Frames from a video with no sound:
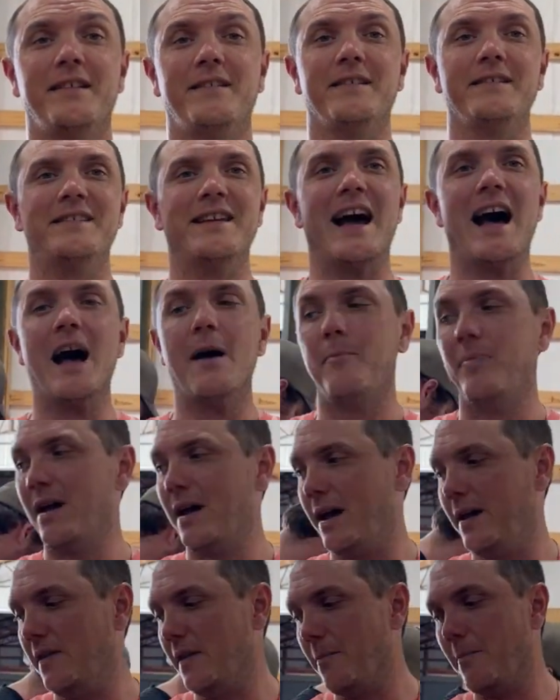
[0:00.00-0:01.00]
the top
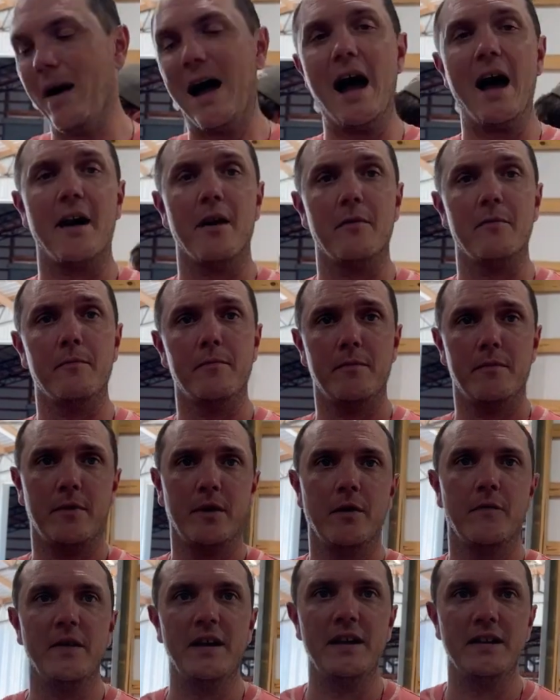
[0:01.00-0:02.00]
and the bottom
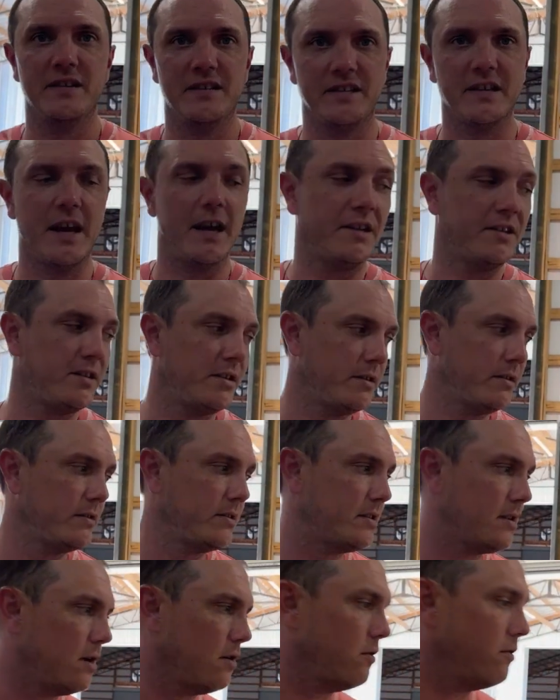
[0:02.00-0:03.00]
of each section.
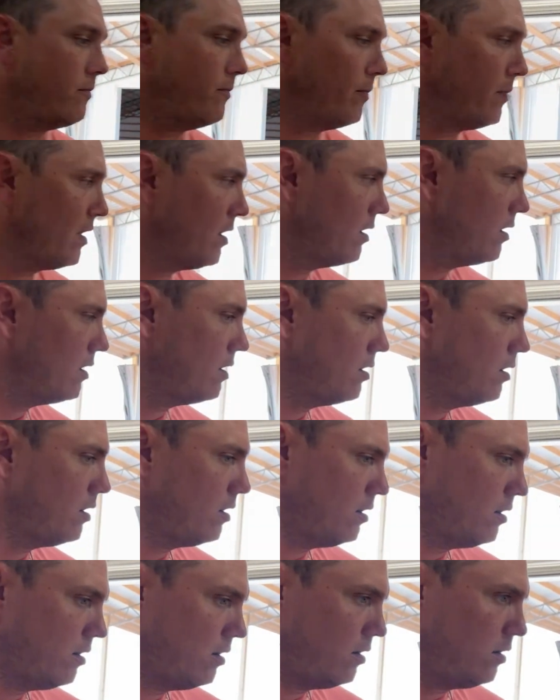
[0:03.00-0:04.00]
So
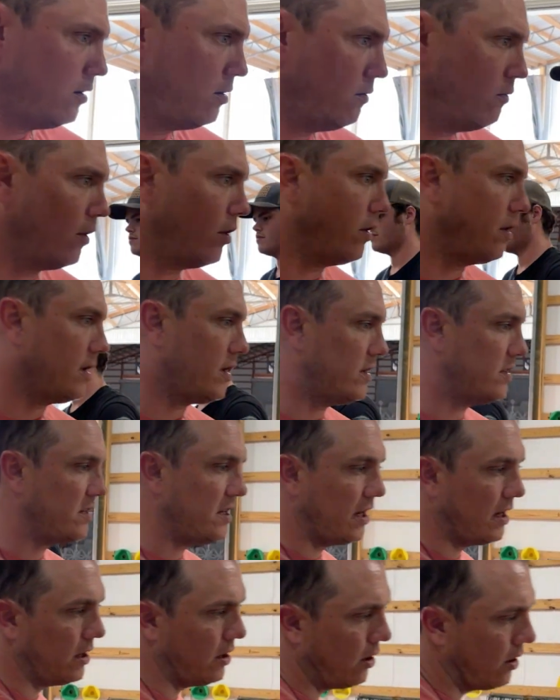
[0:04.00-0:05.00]
we're going to continue